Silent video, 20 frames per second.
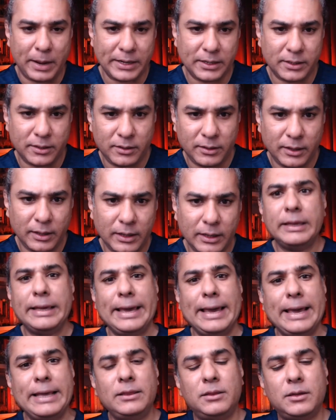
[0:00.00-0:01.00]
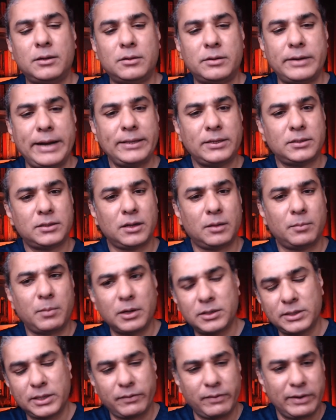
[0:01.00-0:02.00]
matter. And the rest,
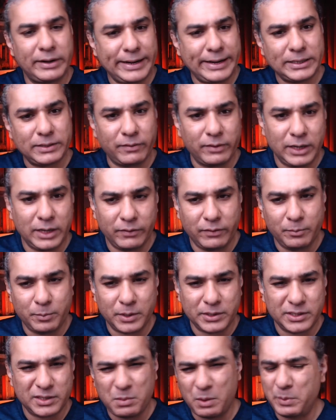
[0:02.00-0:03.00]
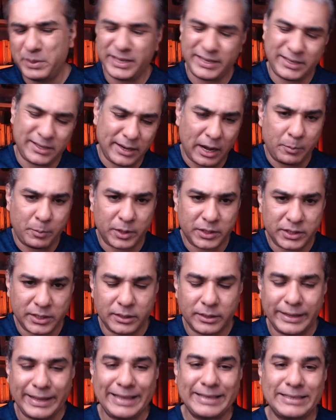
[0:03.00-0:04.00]
about 70, 71%, maybe
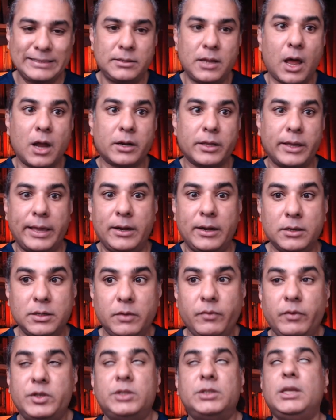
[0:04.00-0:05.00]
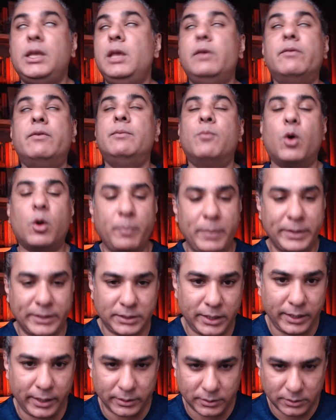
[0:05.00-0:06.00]
69% is dark energy, which is even more
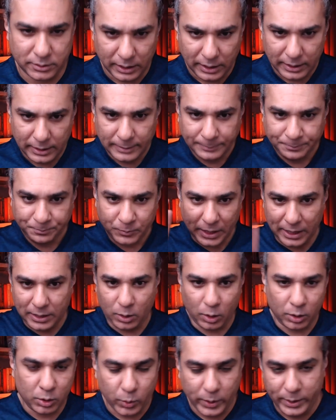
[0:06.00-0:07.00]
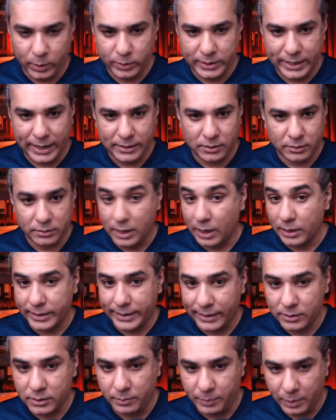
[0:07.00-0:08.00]
mysterious. I'll not go into that dark
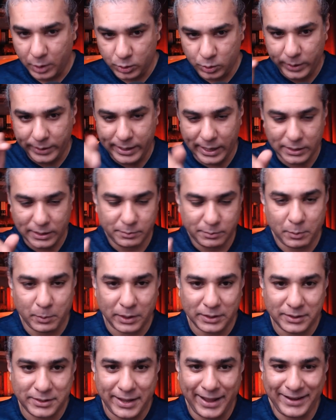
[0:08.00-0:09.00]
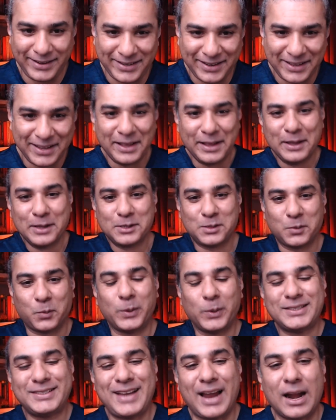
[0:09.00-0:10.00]
energy because you didn't ask me about that. So
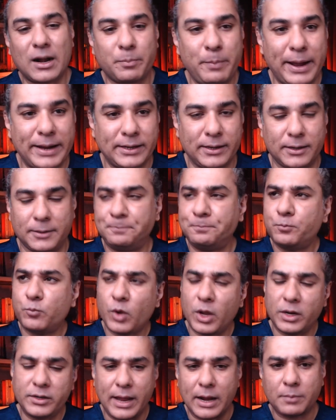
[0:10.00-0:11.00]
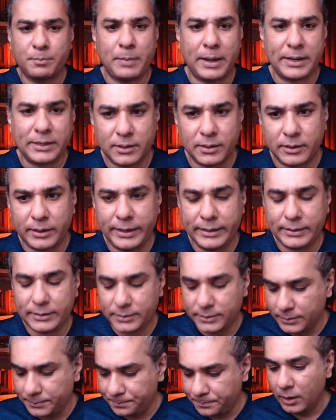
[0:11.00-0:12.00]
what's dark matter? Dark matter
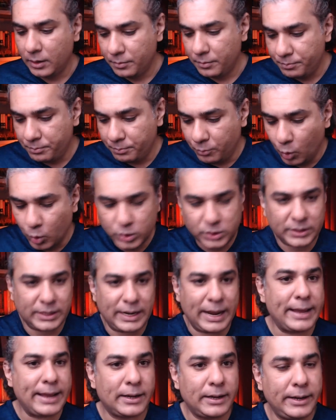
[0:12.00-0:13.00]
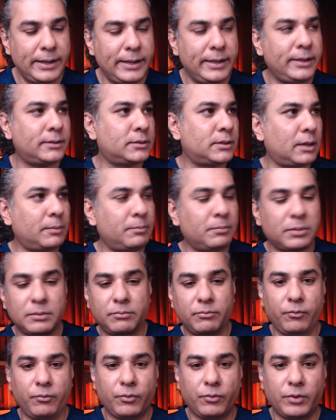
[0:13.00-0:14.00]
is most likely some
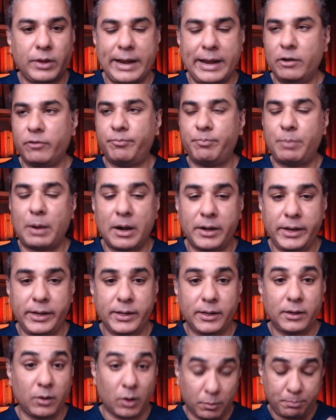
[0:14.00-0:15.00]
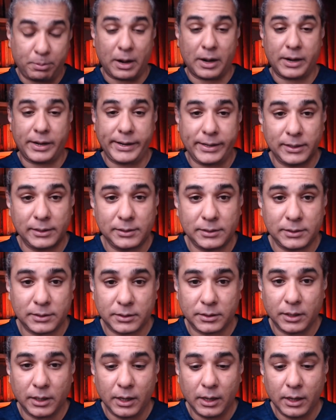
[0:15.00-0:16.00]
kind of particle or
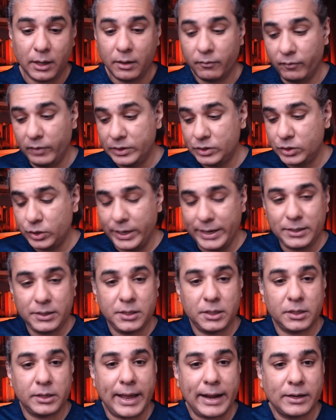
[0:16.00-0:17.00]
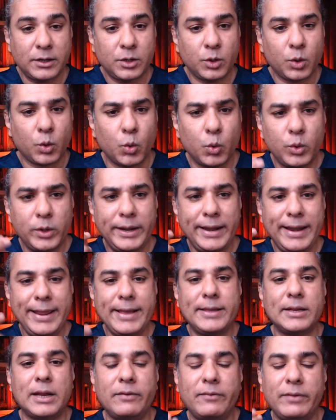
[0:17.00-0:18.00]
particles which interact only
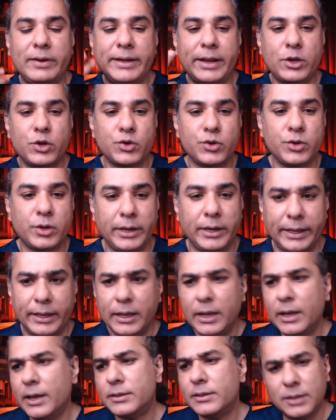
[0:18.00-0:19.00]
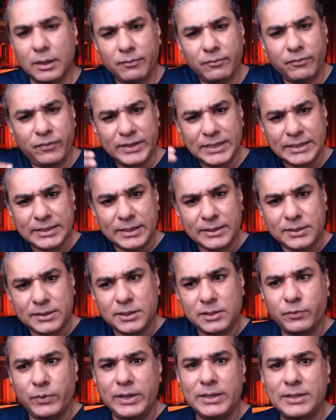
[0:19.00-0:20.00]
gravitationally. Some
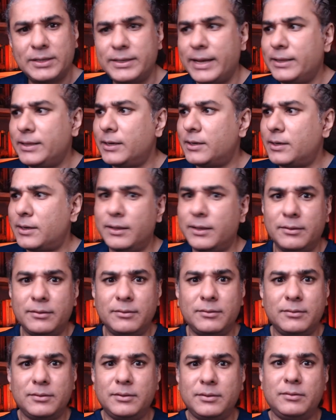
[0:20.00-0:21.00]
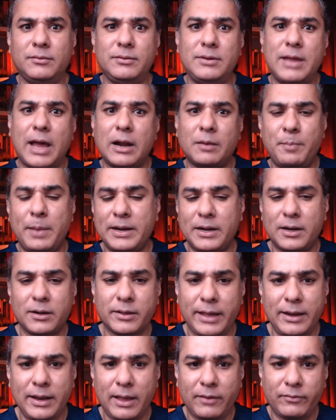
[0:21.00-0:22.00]
physicists will say that dark matter
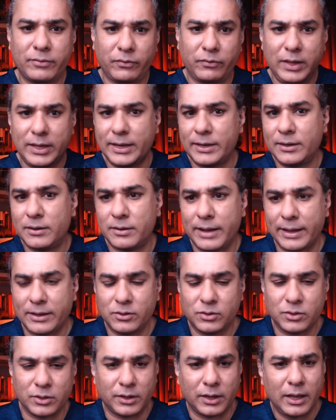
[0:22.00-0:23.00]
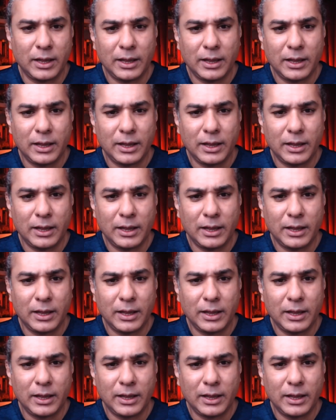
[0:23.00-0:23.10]
can have the weak interaction.